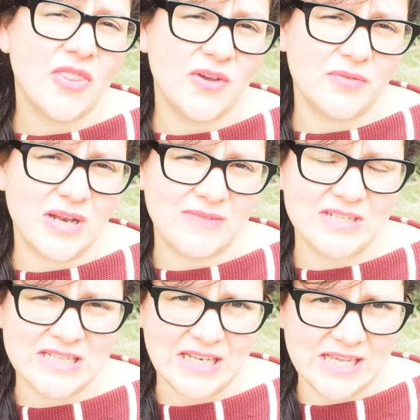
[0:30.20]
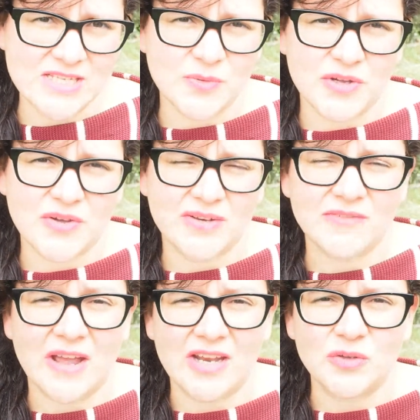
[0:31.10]
the relevant links where you can
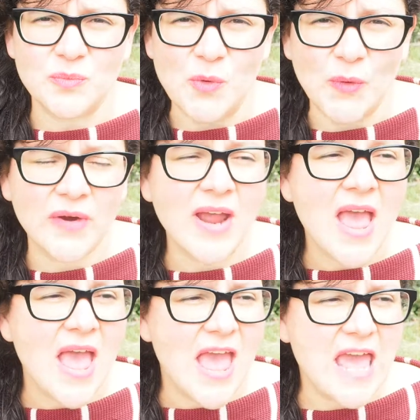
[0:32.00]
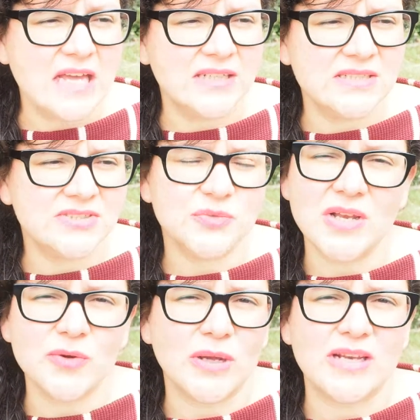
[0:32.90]
find out more. And
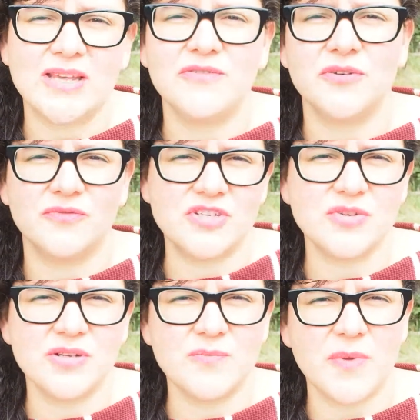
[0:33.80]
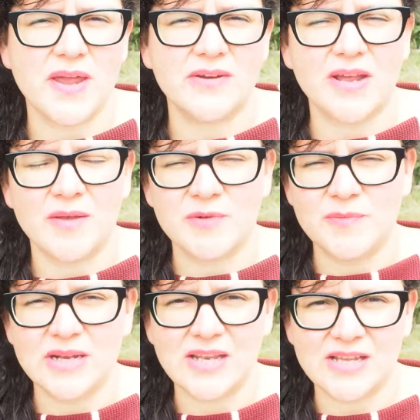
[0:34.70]
really quickly, if you're visually impaired, I'm a
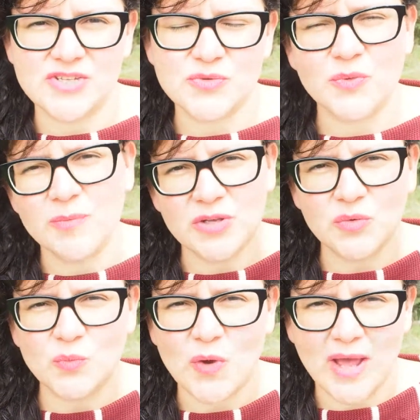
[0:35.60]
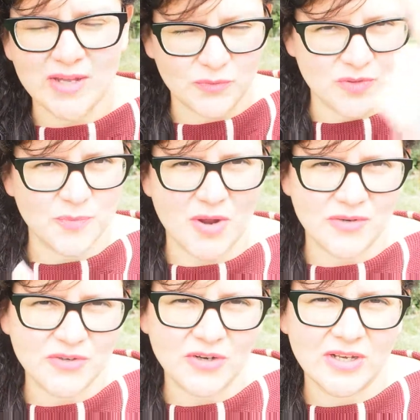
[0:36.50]
middle-aged woman, white, with
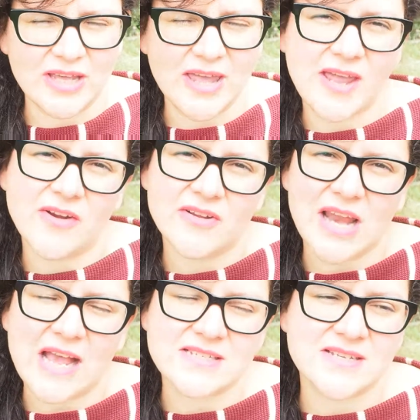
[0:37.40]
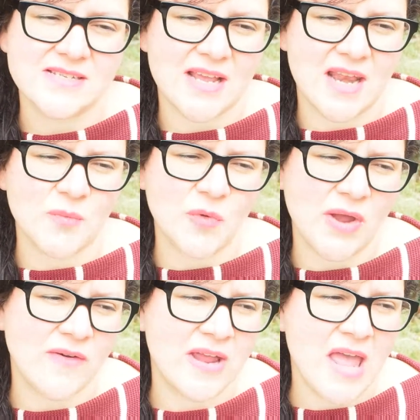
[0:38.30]
brown curly hair, glasses, and I'm
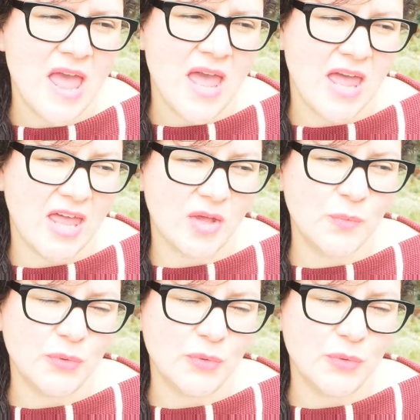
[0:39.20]
wearing a